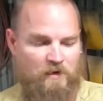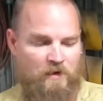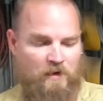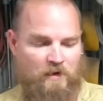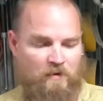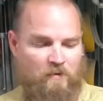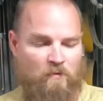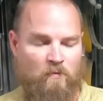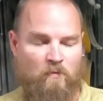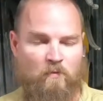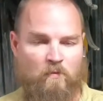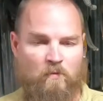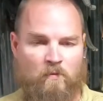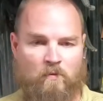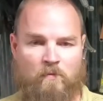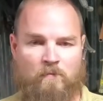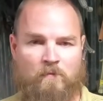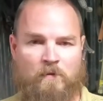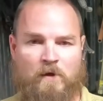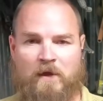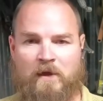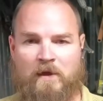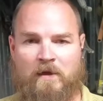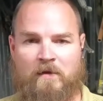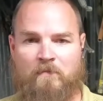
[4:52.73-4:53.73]
don't want them
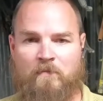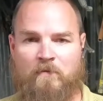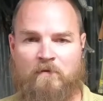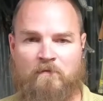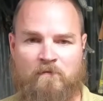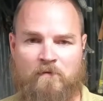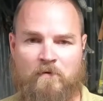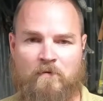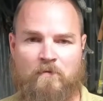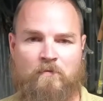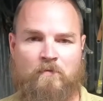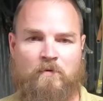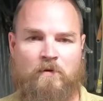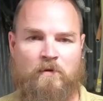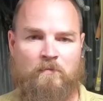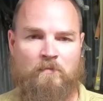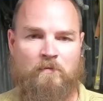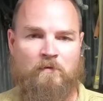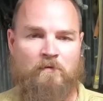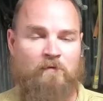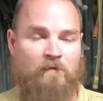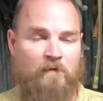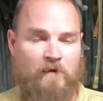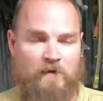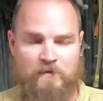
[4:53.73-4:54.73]
to have my phone number.
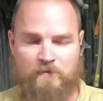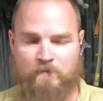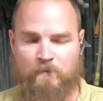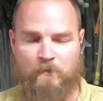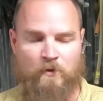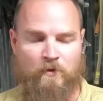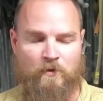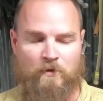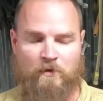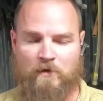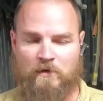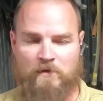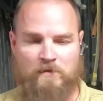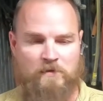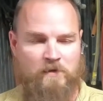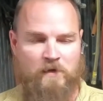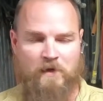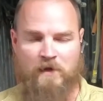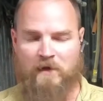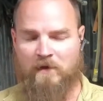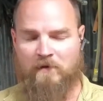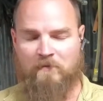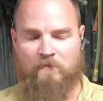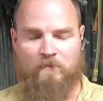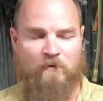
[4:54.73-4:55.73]
Facebook doesn't
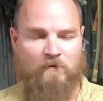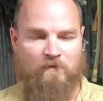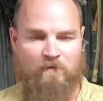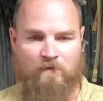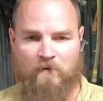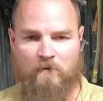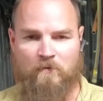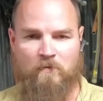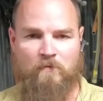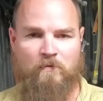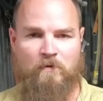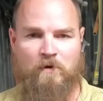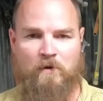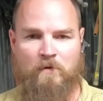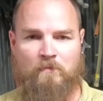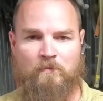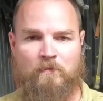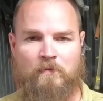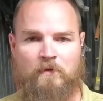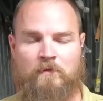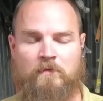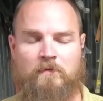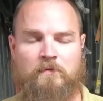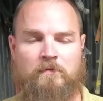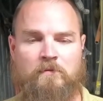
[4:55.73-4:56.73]
have my phone
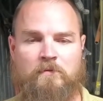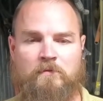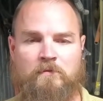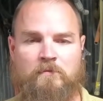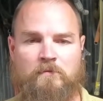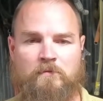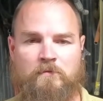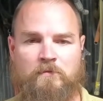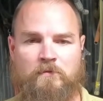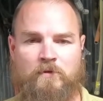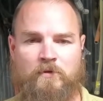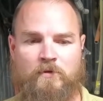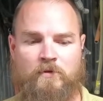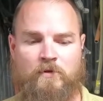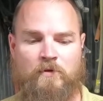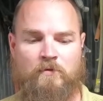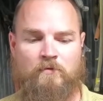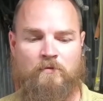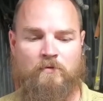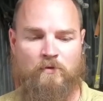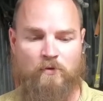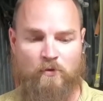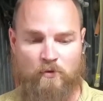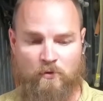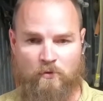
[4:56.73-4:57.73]
number. You know,
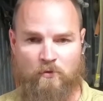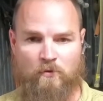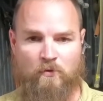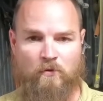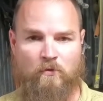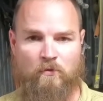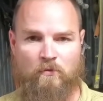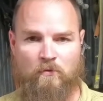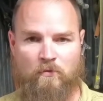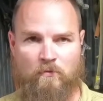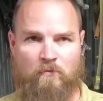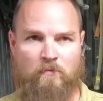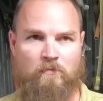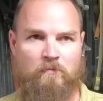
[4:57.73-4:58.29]
Google